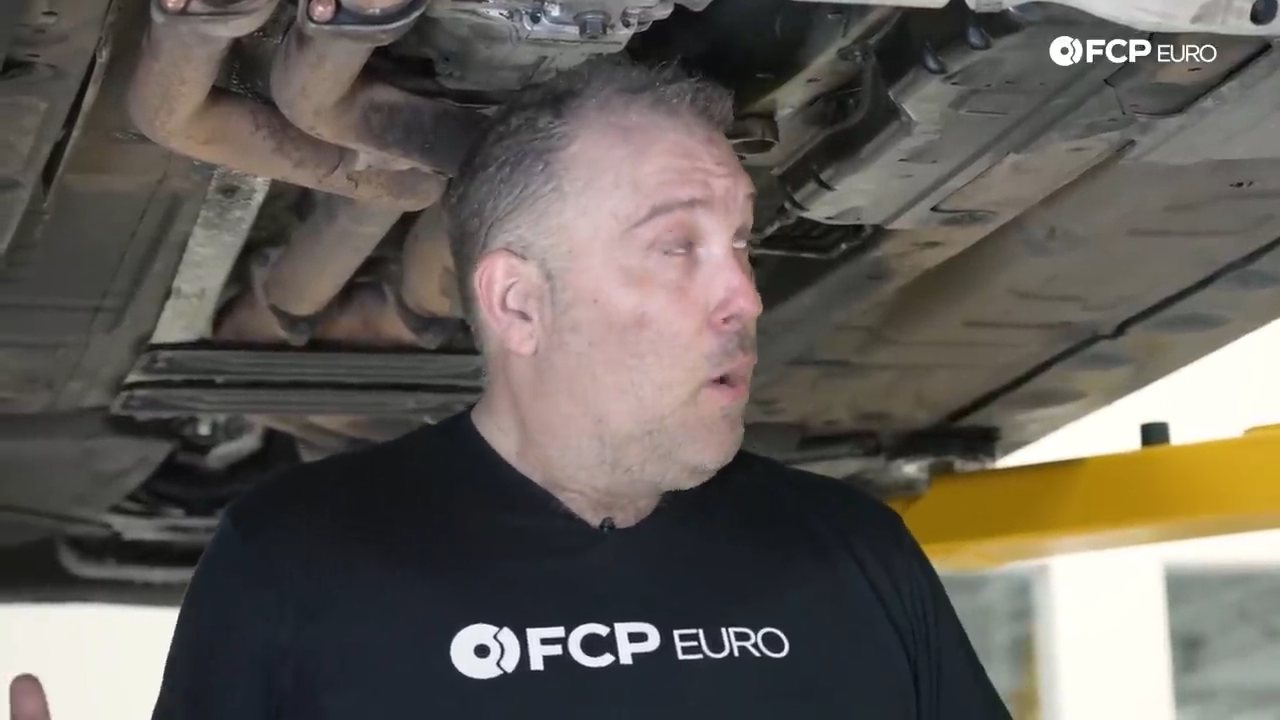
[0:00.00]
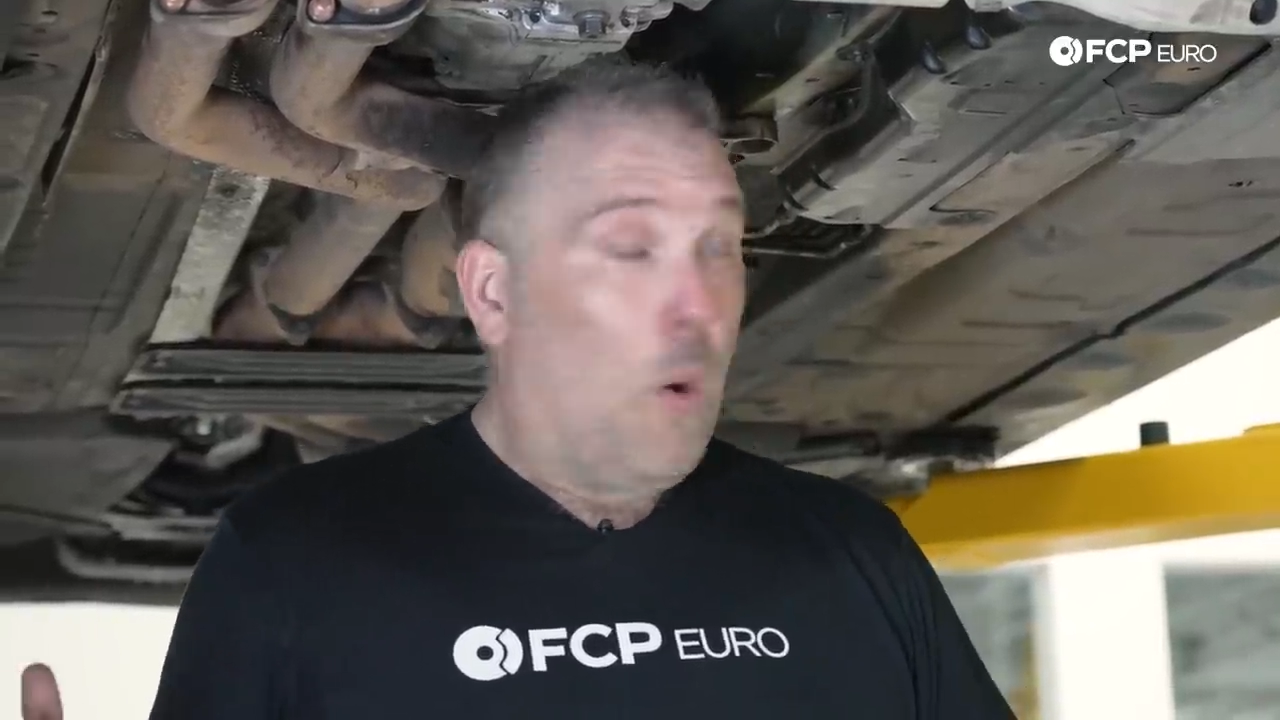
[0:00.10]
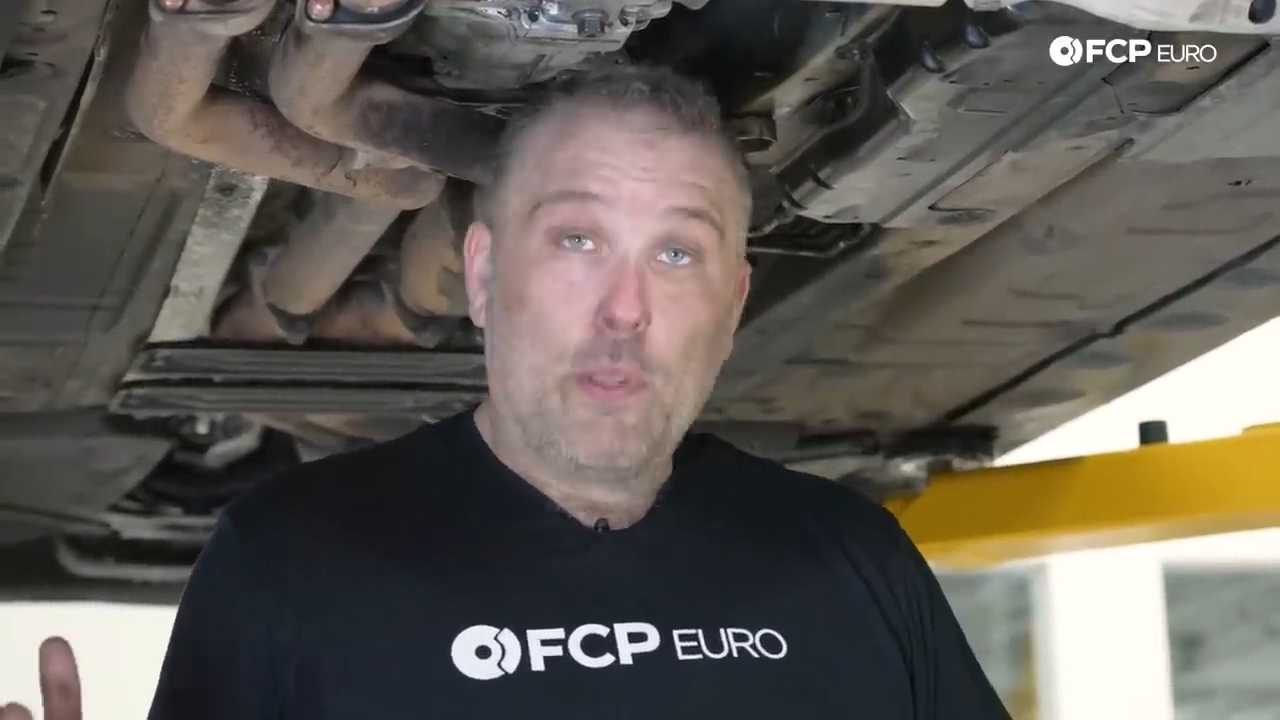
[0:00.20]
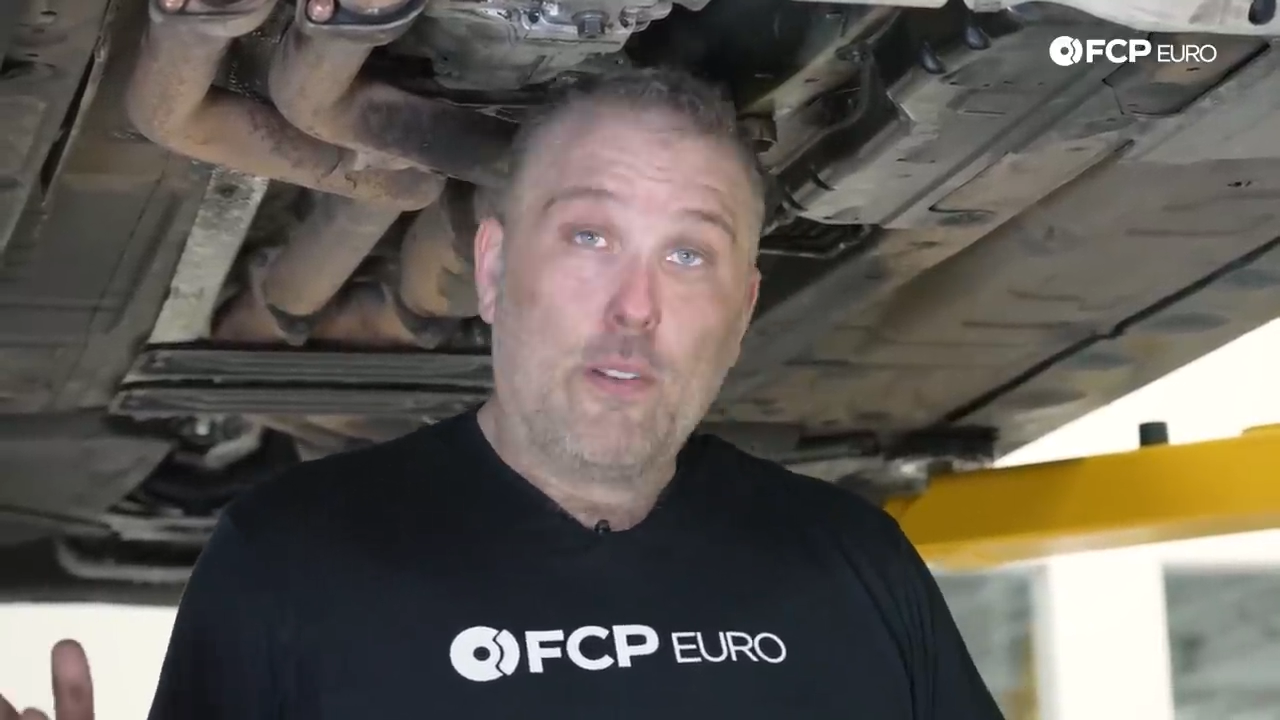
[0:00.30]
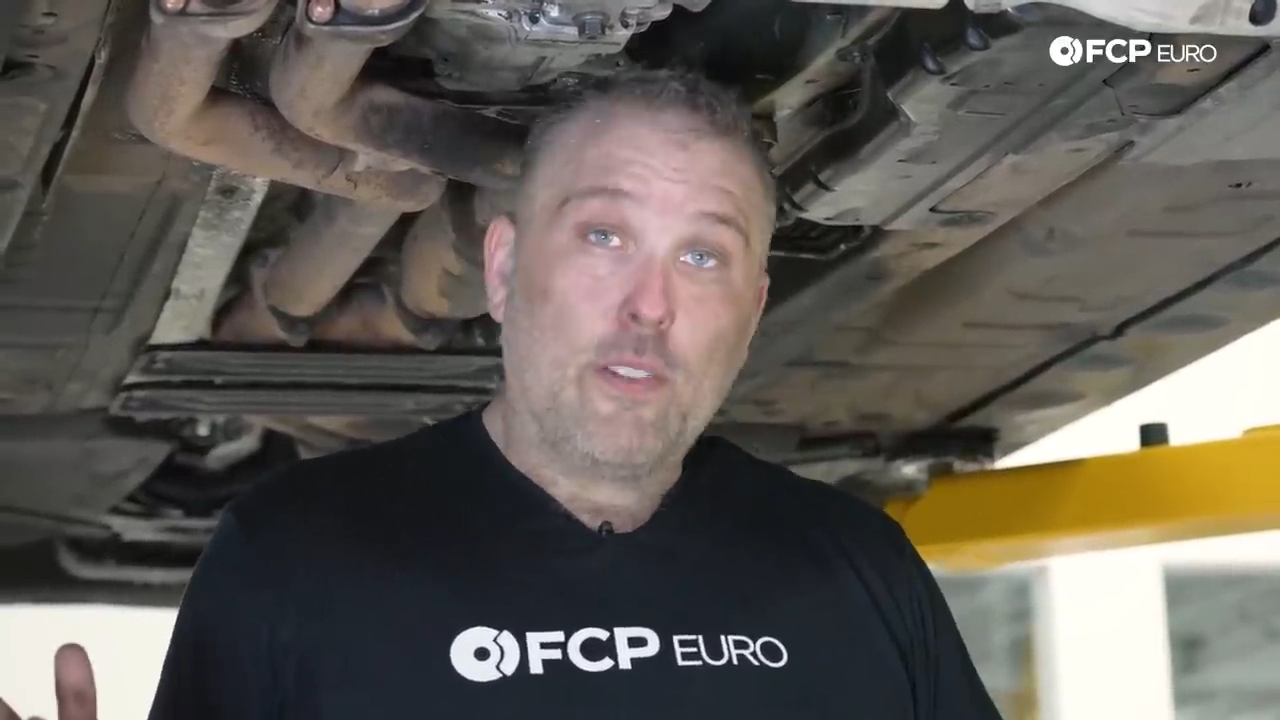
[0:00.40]

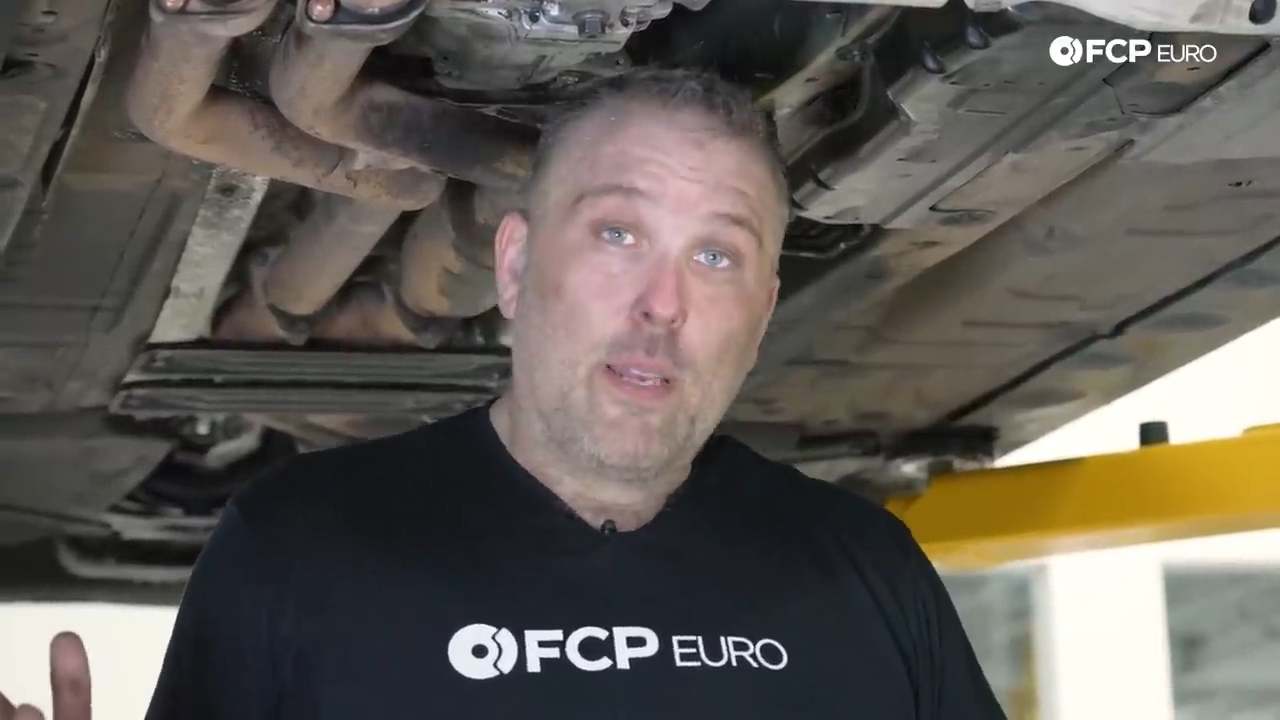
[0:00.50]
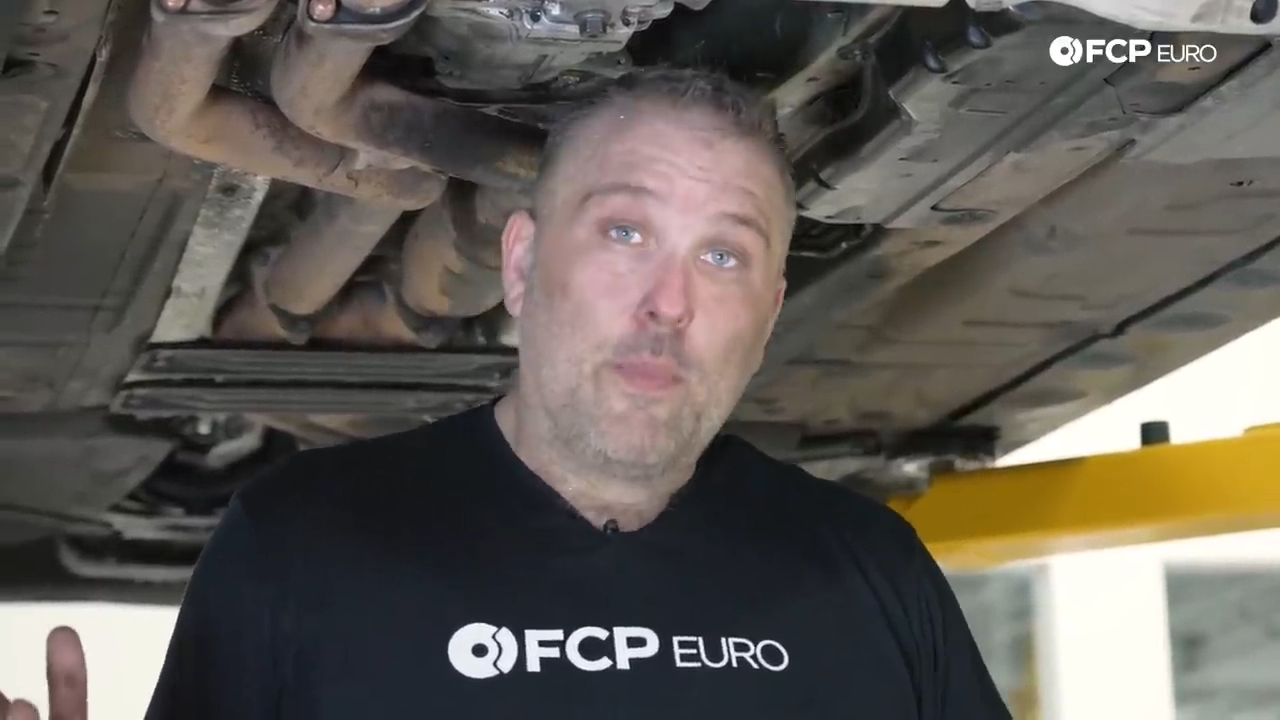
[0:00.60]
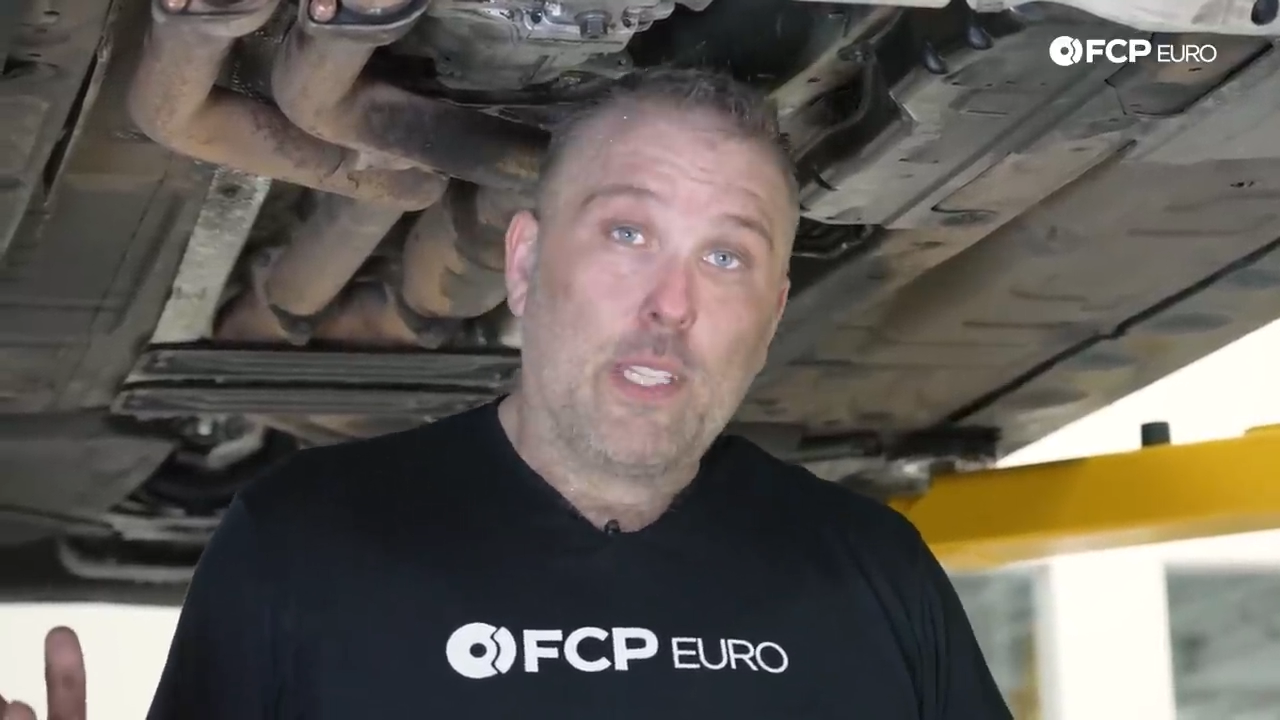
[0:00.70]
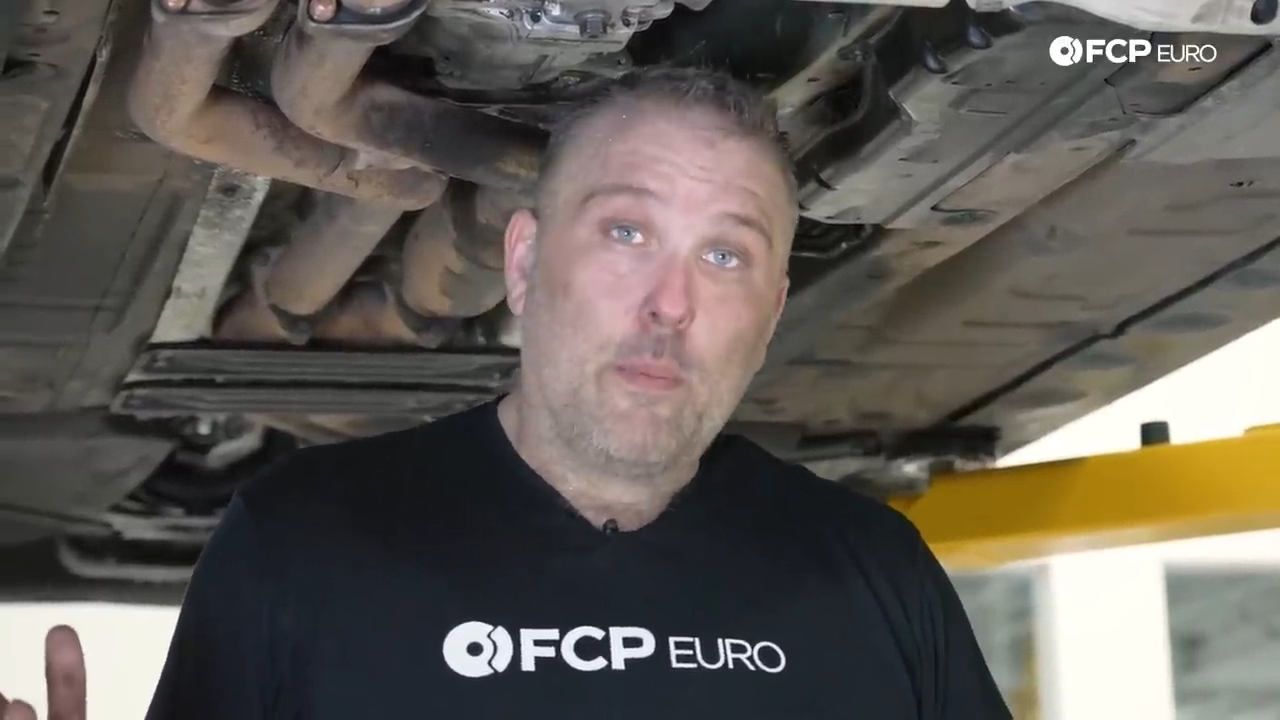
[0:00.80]
hope you learned something